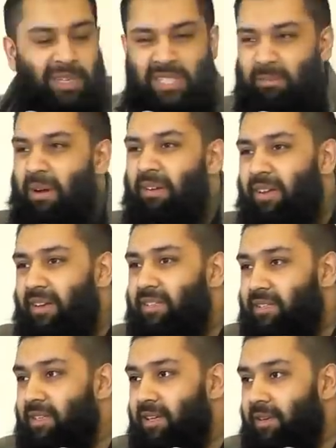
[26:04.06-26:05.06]
But that's about it,
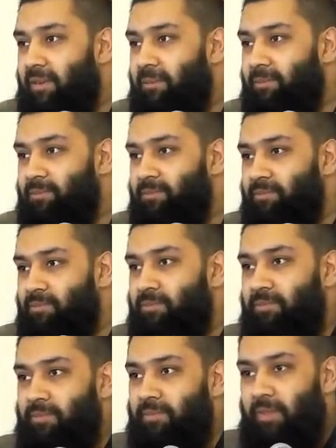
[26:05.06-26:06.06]
isn't it?
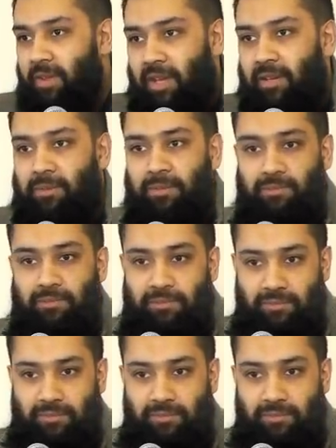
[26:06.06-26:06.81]
Okay?